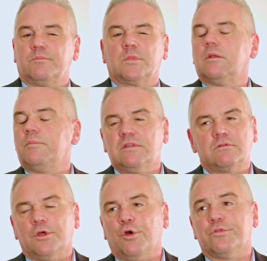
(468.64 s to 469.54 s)

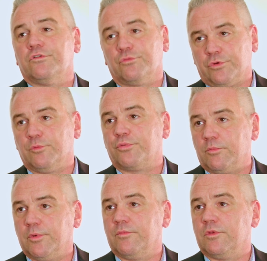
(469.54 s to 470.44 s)
Mental health is a real
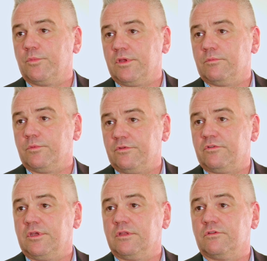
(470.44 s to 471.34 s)
problem that we're
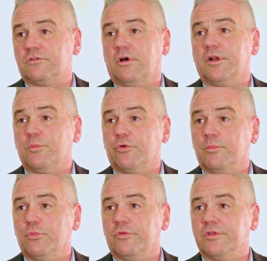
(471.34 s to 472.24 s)
seeing in society more
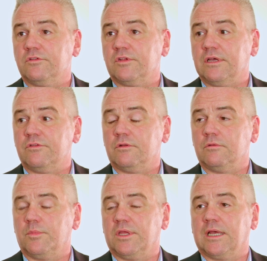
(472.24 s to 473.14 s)
and more these days,
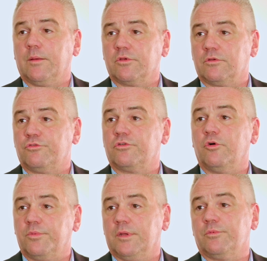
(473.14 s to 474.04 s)
and being able to
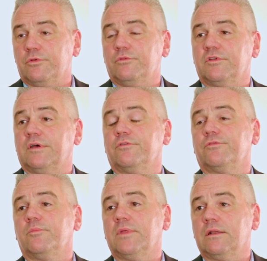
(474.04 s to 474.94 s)
control people who suffer
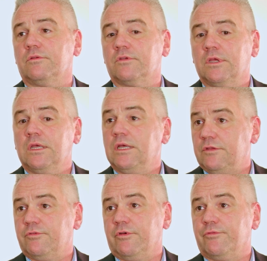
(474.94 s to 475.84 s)
from that is
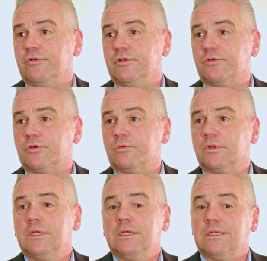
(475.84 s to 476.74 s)
very, very
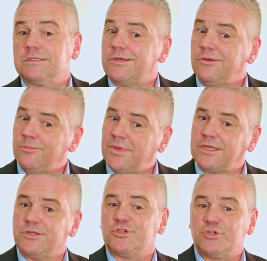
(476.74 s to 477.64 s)
difficult. And so
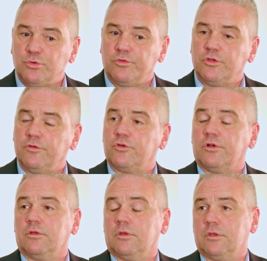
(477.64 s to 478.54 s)
making sure that you've
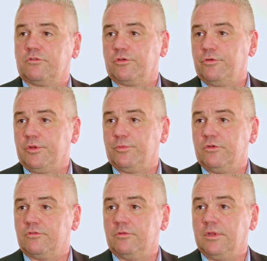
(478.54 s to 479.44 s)
got a security
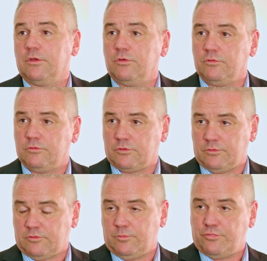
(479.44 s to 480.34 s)
person there who's got some